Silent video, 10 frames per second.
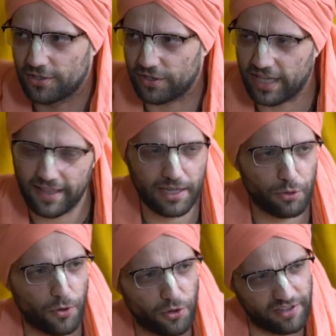So then they
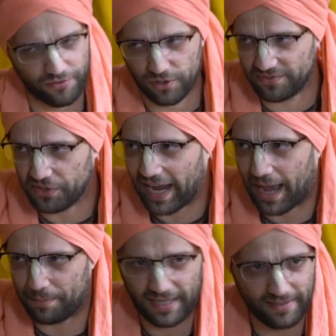were both at first very
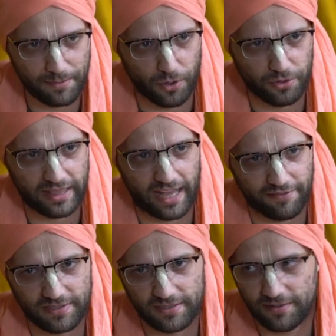happy, and they both
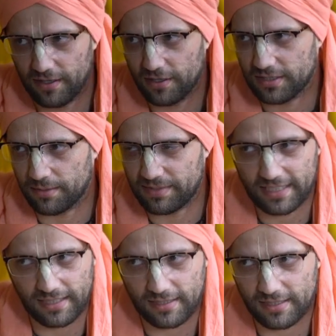left some
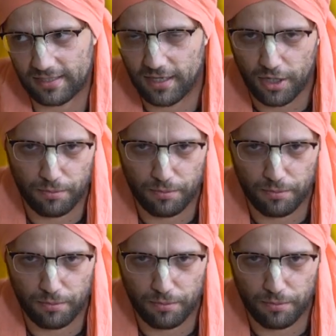distance.